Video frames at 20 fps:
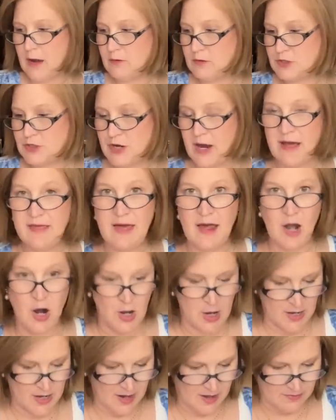will try that
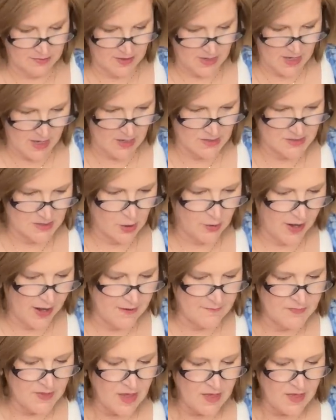on at the end. Okay,